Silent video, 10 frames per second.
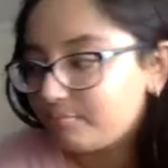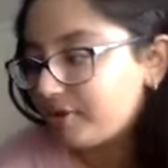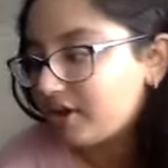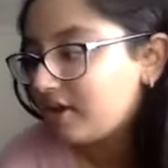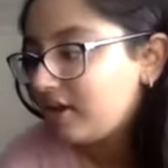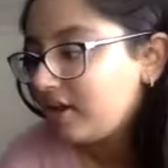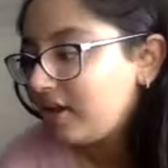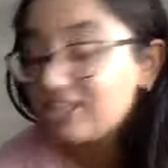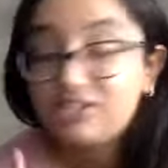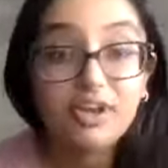But
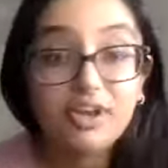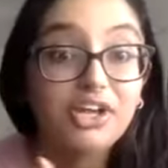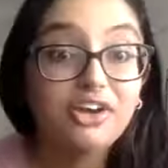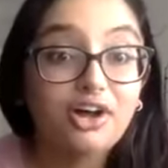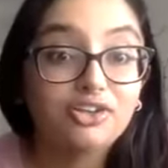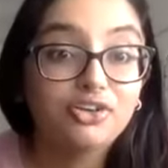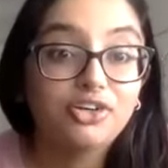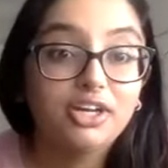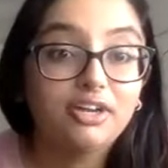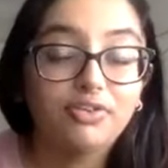it's a very good
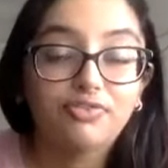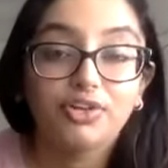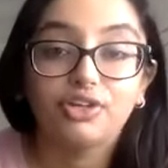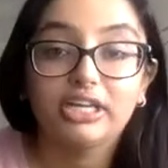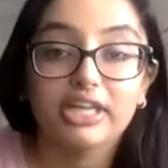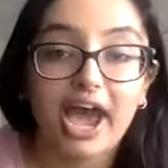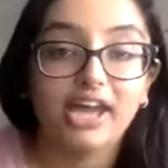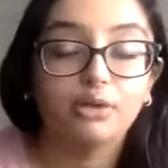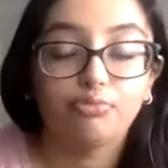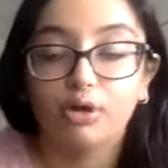alternative if you're looking to add
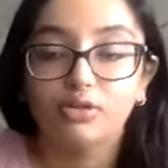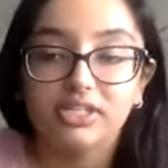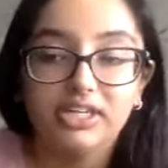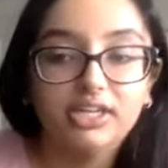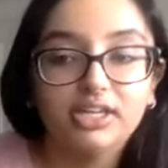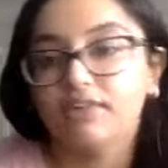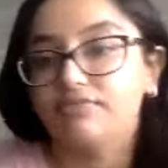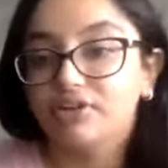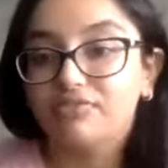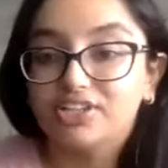in protein if
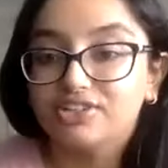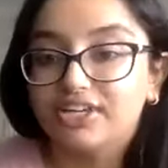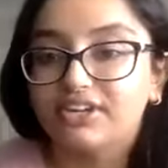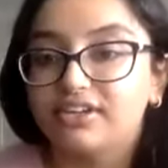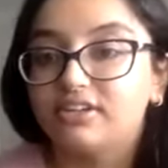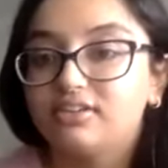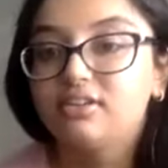you're a vegetarian.